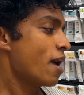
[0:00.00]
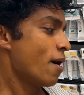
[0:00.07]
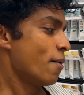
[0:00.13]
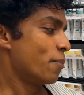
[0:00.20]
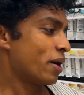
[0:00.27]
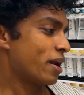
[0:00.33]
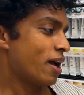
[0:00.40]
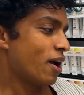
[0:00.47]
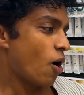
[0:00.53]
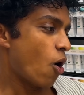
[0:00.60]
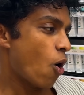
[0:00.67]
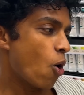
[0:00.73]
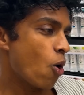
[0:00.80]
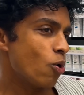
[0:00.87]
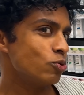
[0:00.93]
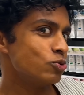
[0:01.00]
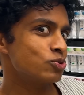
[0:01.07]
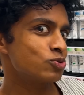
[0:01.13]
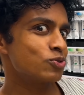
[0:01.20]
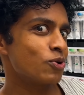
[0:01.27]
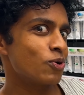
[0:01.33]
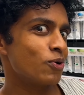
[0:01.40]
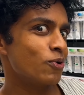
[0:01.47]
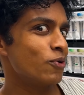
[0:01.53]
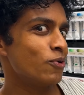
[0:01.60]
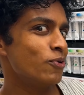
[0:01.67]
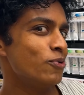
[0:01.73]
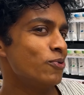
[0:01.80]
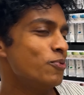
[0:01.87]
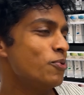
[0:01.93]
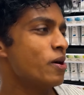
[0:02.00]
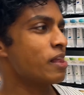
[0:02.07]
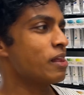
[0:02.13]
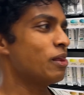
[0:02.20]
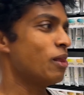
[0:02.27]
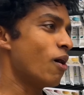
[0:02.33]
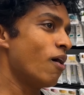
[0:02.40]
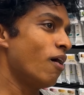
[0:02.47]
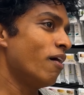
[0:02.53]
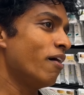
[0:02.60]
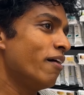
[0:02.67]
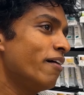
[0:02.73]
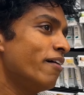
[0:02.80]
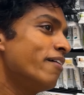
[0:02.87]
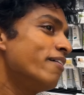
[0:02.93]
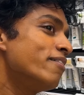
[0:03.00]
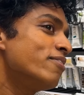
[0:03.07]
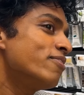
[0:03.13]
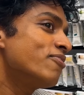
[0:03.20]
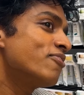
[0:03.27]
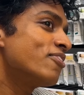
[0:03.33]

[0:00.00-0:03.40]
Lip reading: But I also love